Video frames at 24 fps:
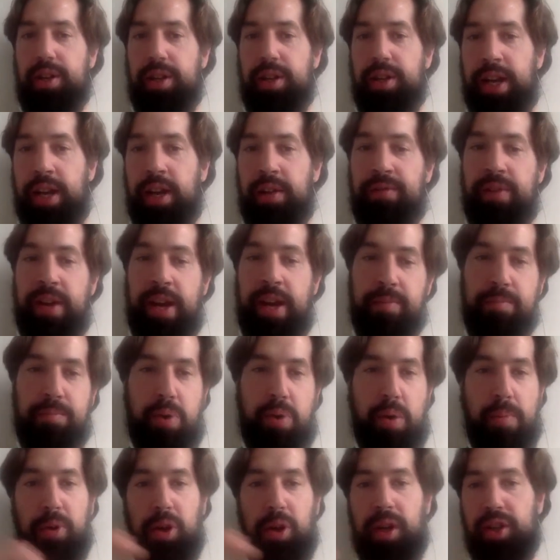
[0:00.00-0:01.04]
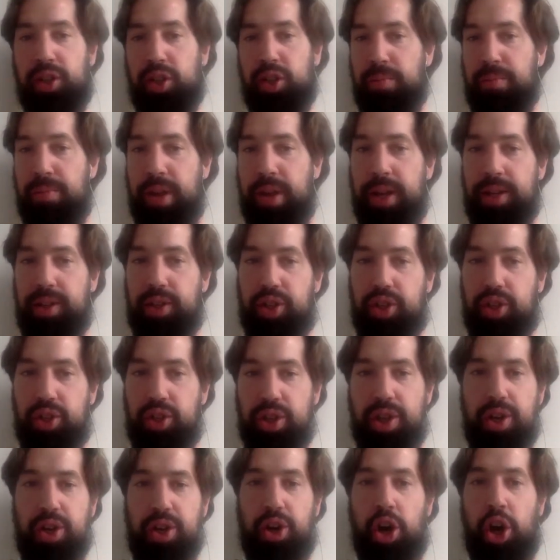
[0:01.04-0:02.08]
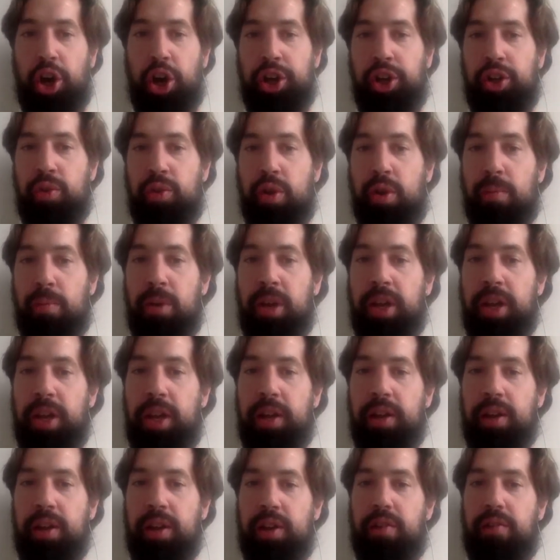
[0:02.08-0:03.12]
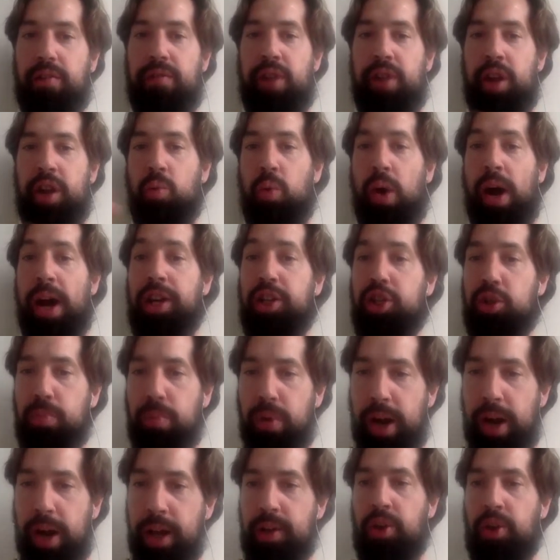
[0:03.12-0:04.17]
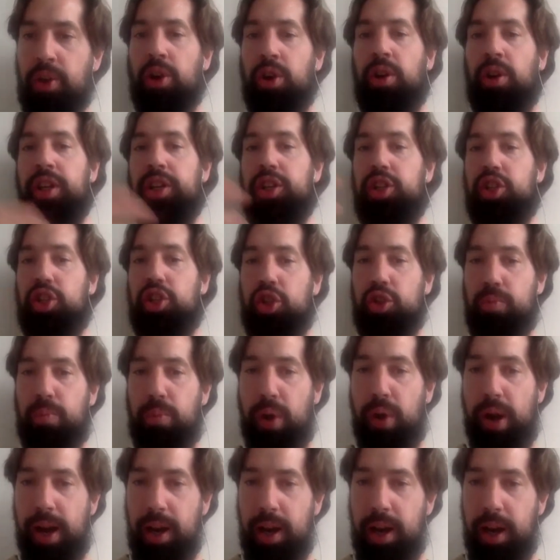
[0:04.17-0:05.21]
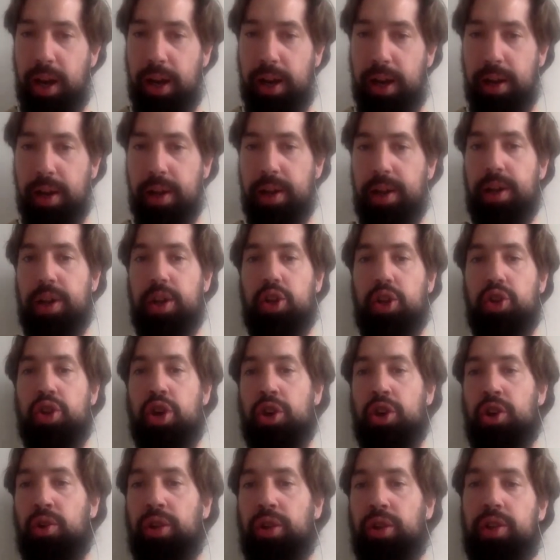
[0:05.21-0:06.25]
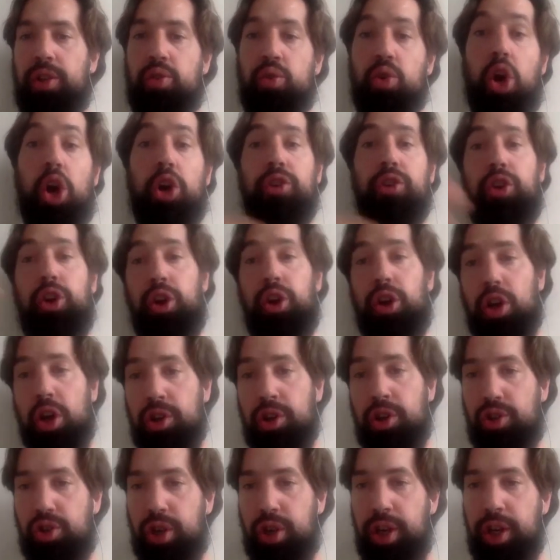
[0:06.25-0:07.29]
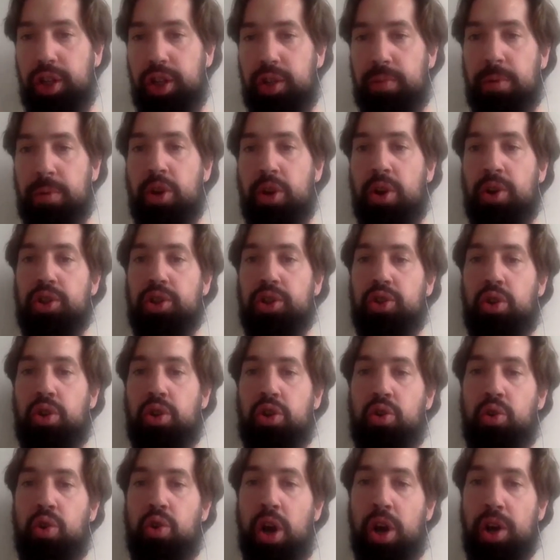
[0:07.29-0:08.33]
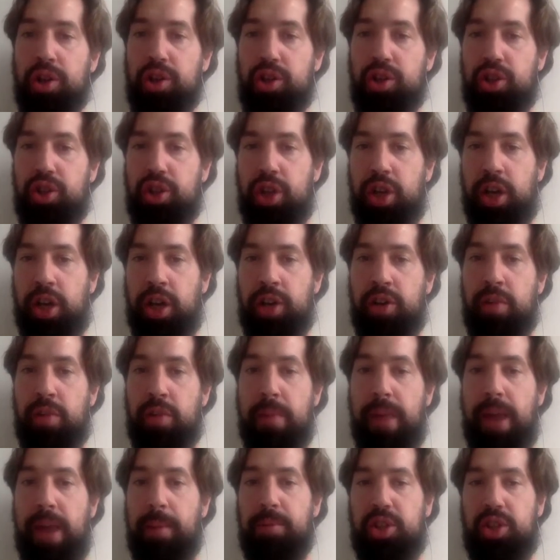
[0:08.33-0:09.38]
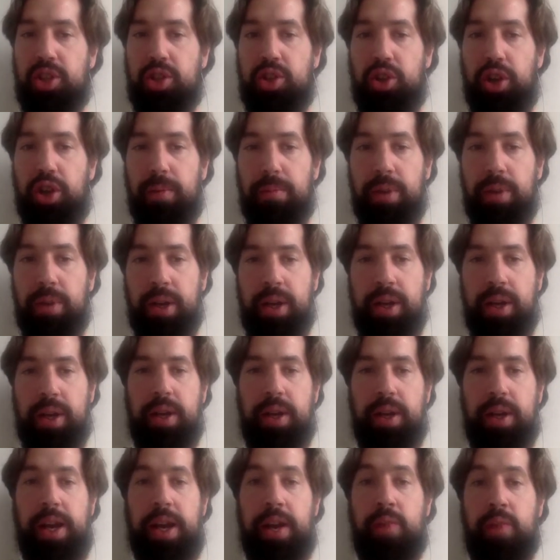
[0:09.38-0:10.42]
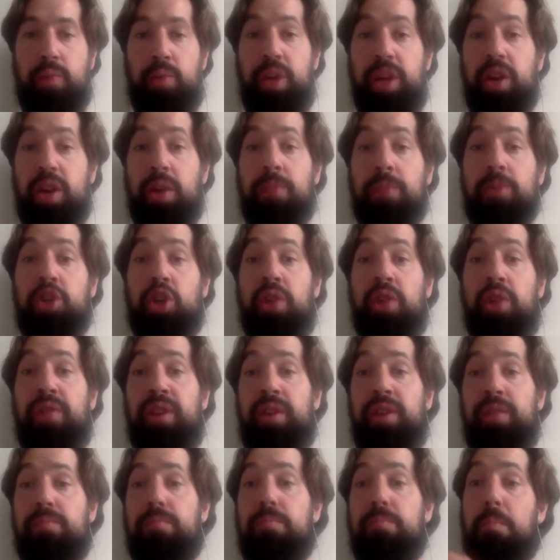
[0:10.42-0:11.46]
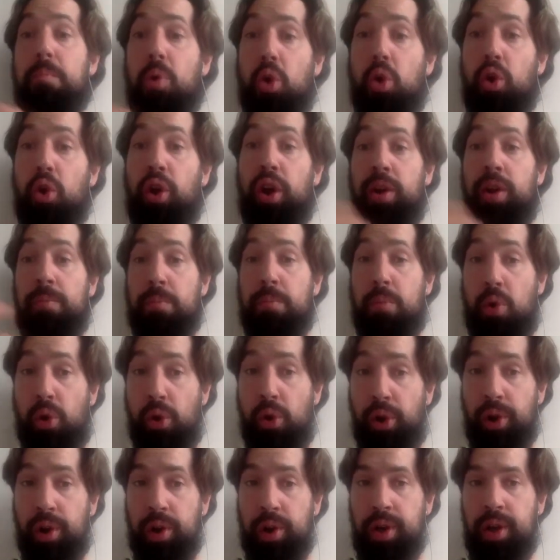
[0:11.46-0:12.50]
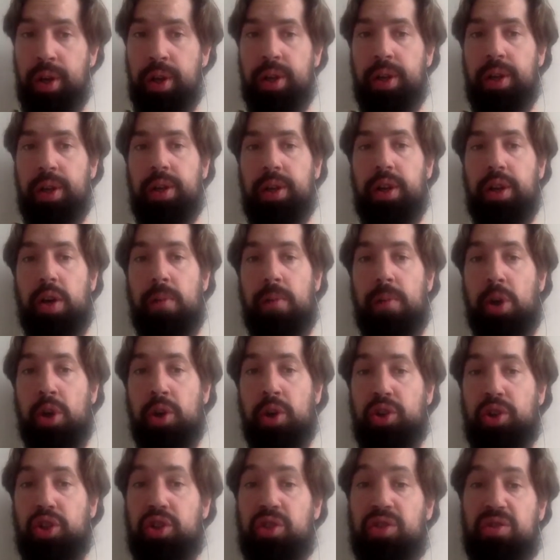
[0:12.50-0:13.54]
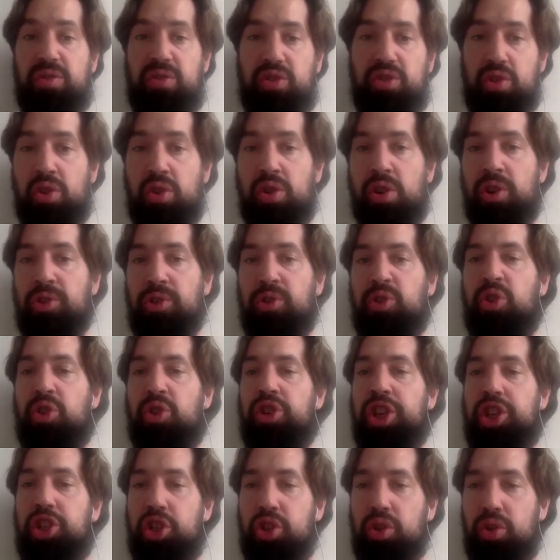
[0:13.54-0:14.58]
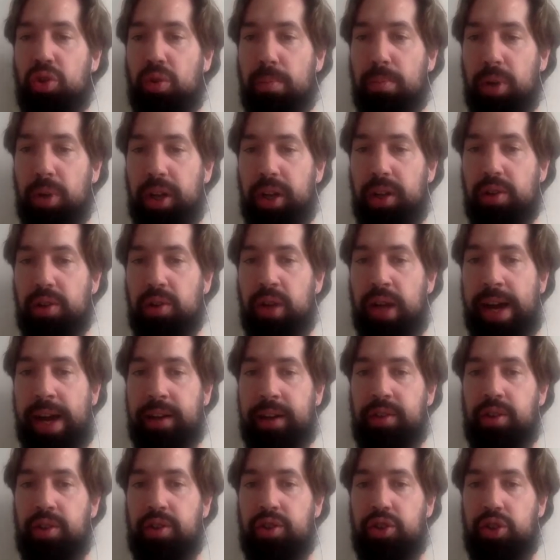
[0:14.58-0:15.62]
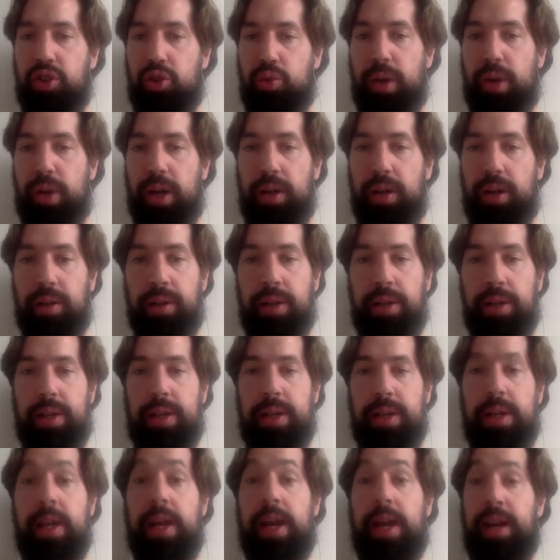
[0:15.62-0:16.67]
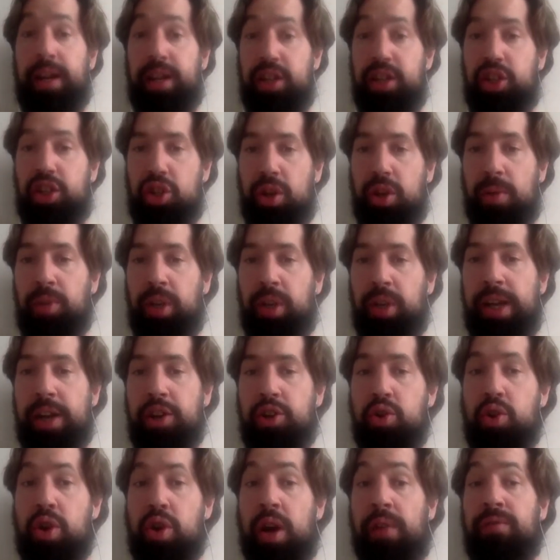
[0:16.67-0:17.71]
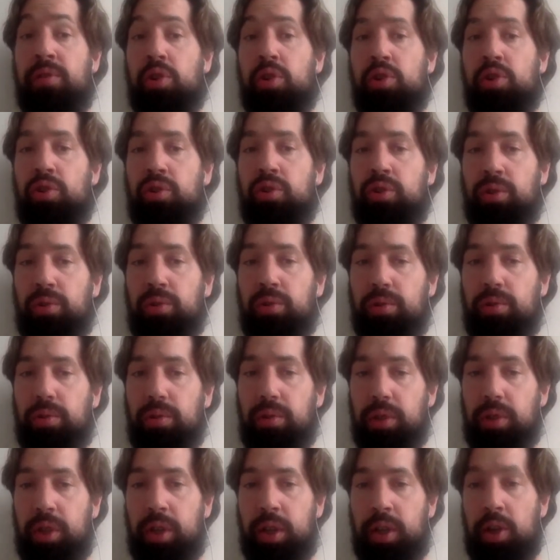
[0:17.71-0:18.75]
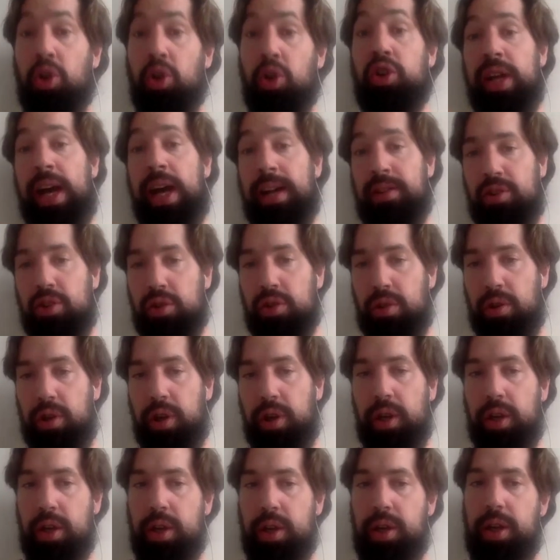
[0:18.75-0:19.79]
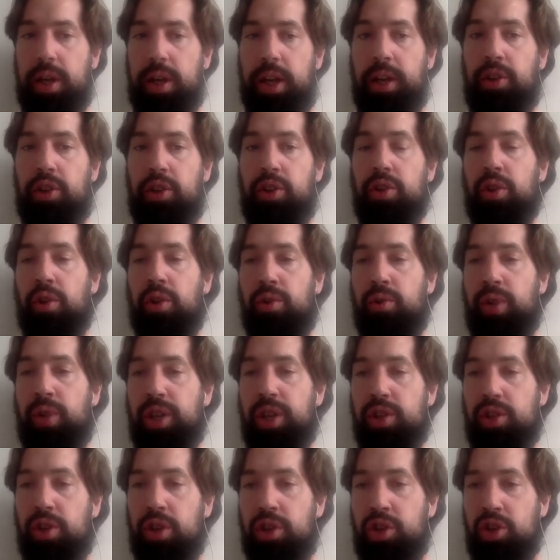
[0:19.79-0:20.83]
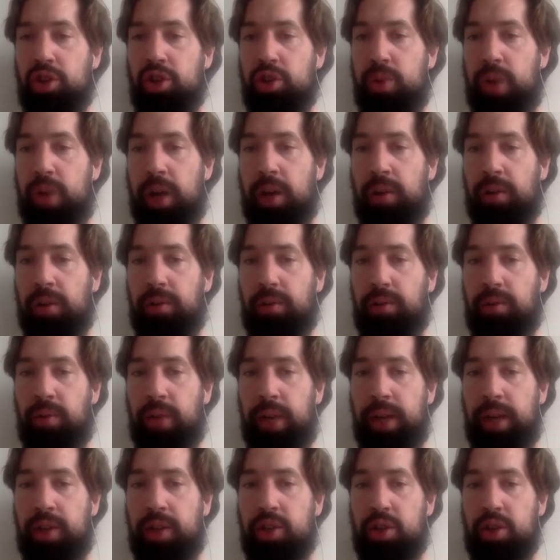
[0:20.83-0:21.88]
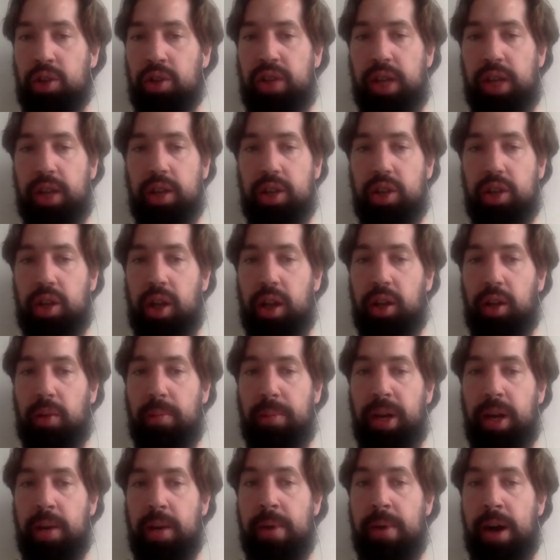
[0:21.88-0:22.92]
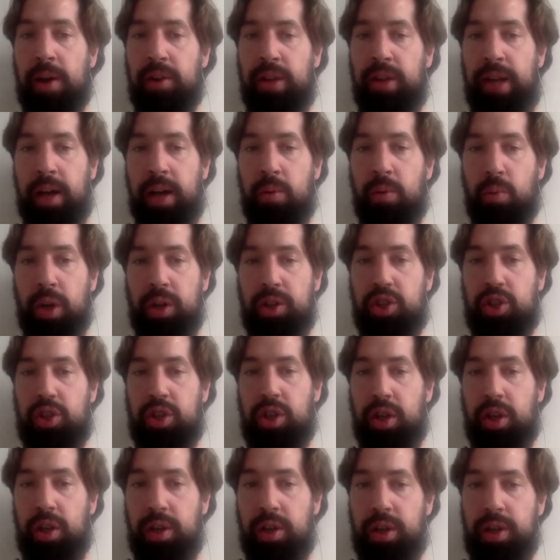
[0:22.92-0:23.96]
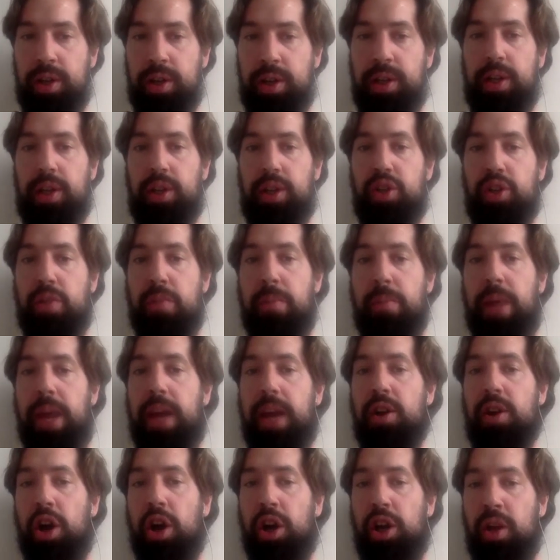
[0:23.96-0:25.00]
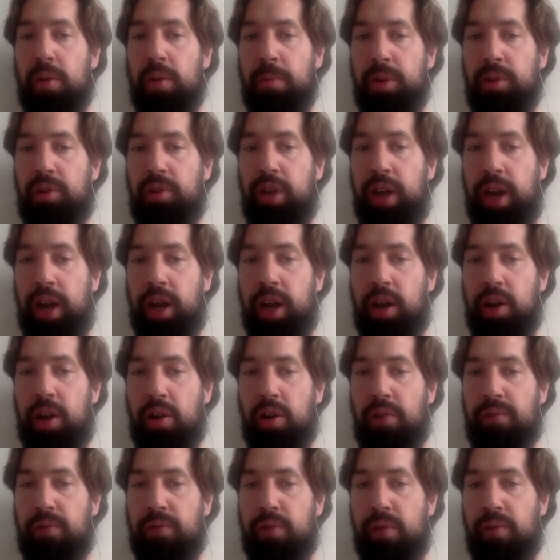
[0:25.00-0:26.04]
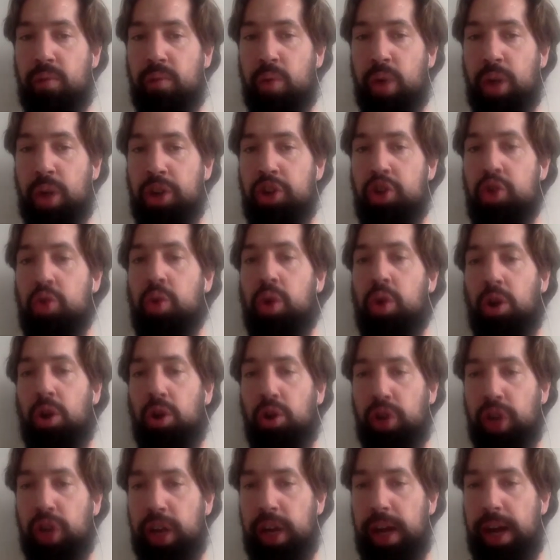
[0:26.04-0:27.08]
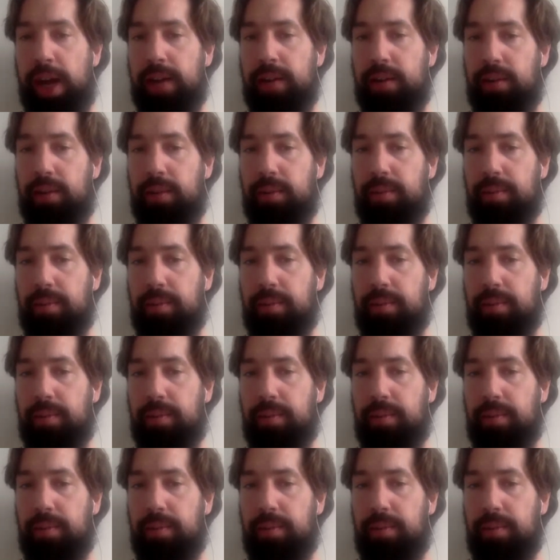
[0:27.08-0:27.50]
Kind of that populism is arguably very widespread or at least spreading not only to other countries, but also across uh, the mainstream. And we observe it more and more amongst so-called traditional political actors as well. Mm-hmm. And this is something that you have looked to, uh, looked at, sorry, into your research as well, right? So tell us a little bit about that. What's the, the main argument there of, of what you are looking at?